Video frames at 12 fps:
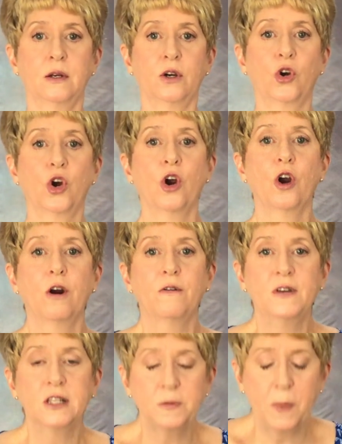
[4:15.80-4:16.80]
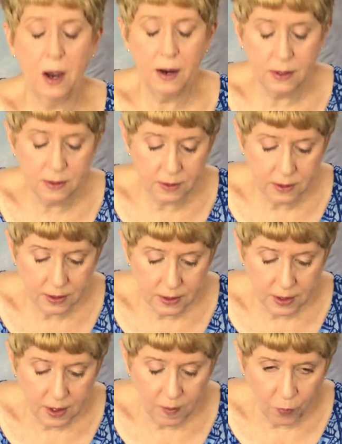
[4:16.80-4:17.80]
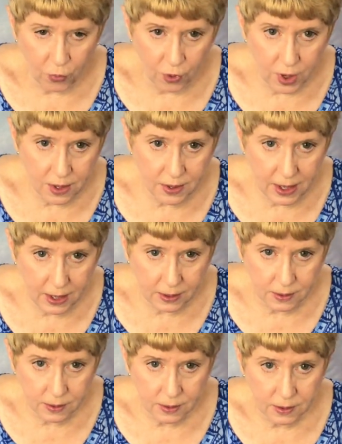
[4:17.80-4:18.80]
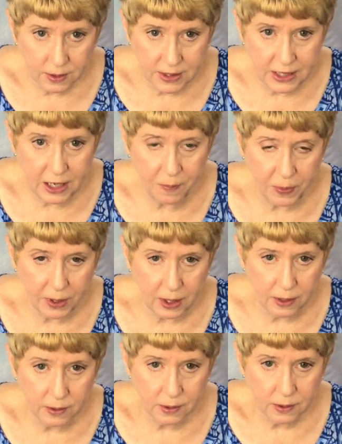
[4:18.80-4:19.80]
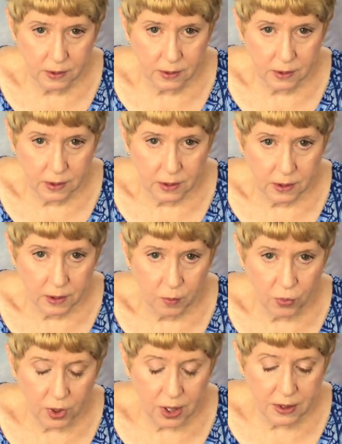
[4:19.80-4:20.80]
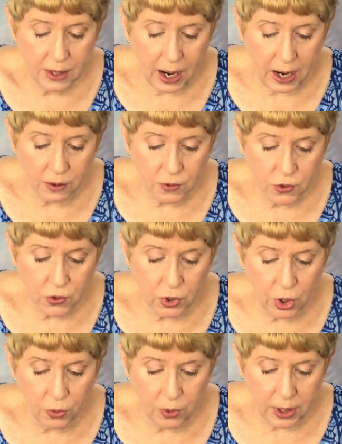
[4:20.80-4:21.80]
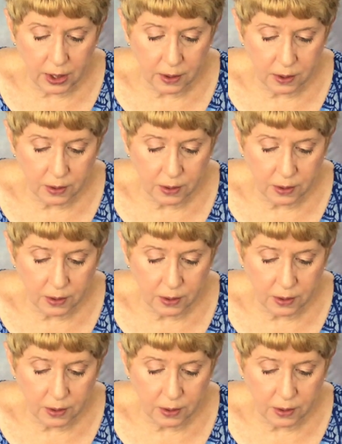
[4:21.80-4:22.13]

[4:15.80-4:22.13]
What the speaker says: Curvy spine. Breathe in deeply. Breathe out slowly.